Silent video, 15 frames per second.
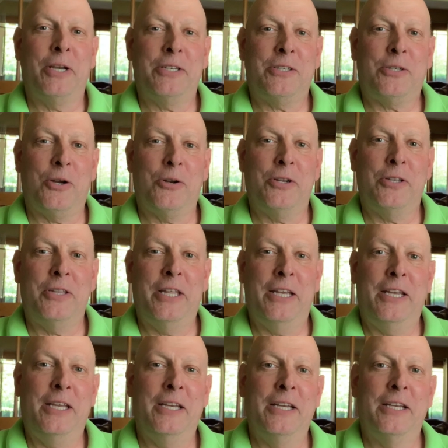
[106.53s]
started
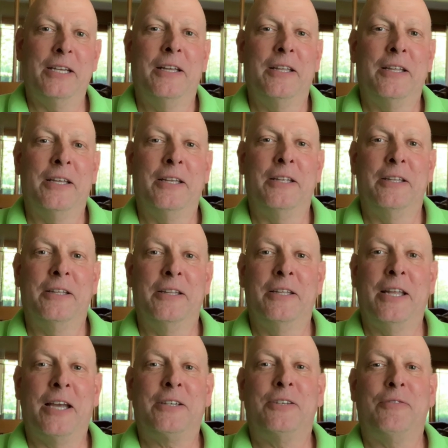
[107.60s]
the
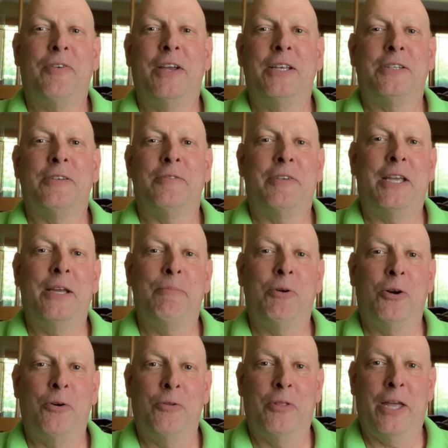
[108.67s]
next phase of
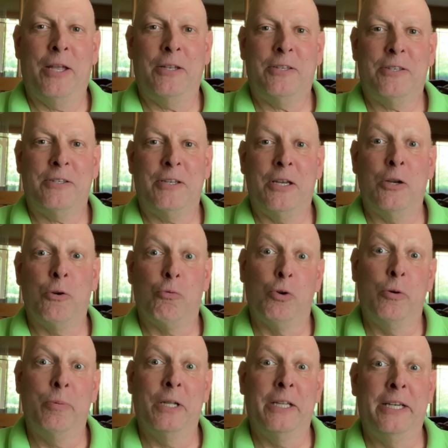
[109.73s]
chemo, that's
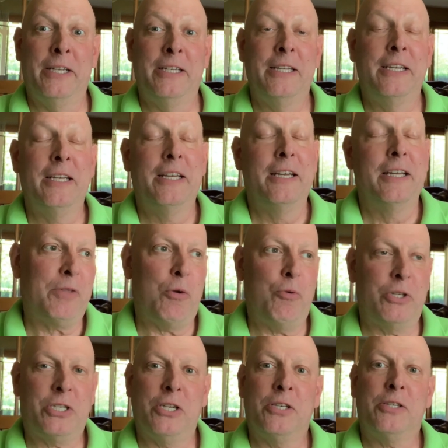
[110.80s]
eribulin,
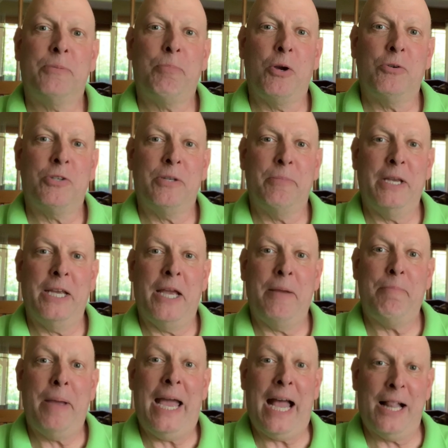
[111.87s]
which is supposed to be a
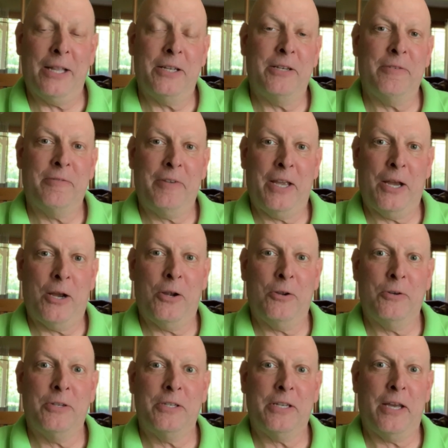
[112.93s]
palliative
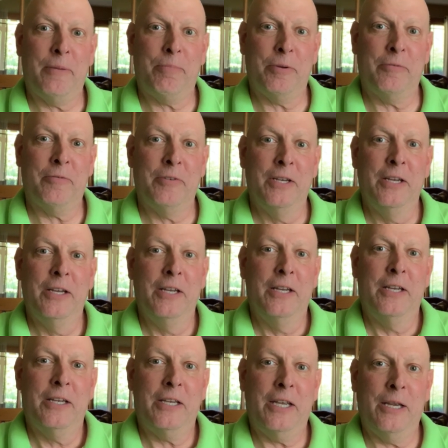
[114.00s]
care type of
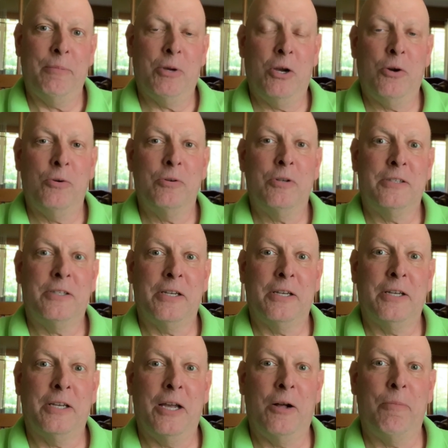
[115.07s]
chemo to
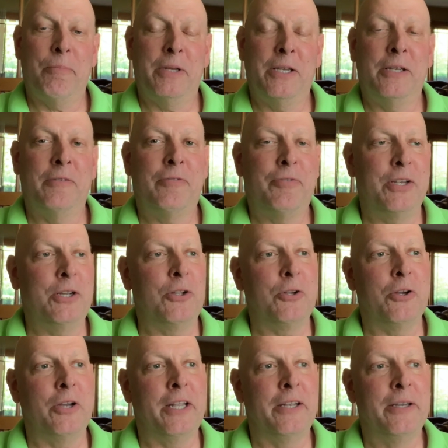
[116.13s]
help me feel
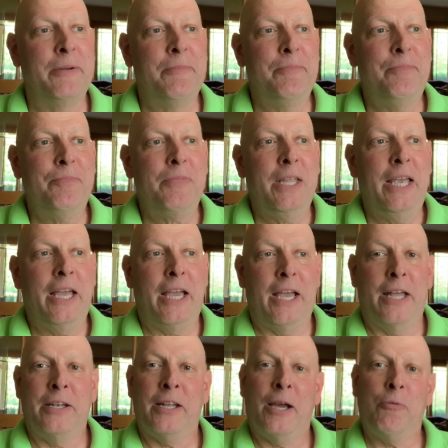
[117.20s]
good.
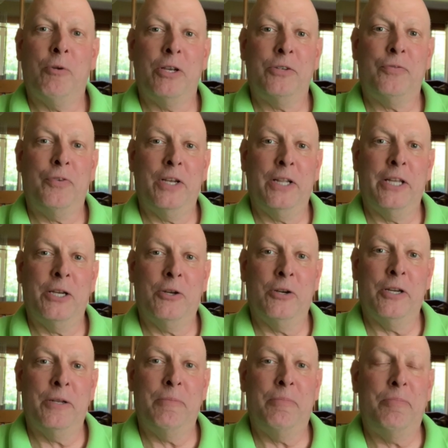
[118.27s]
And I was feeling
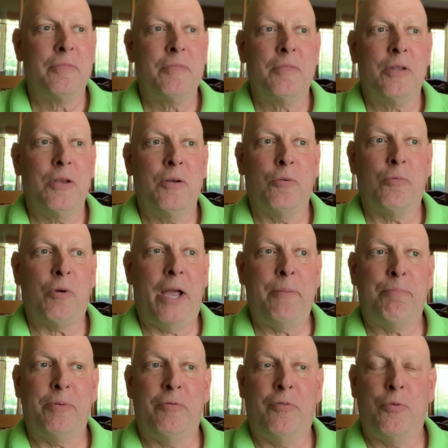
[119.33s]
good
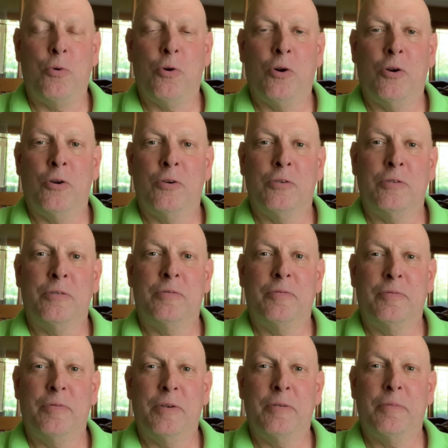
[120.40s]
right before
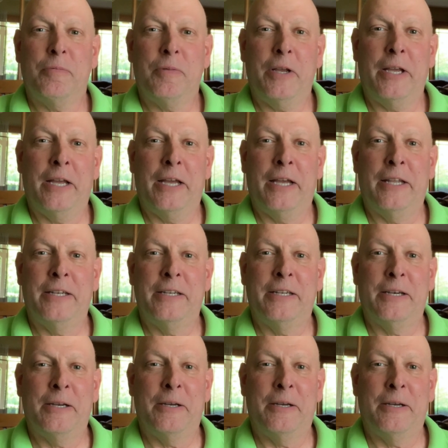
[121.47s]
and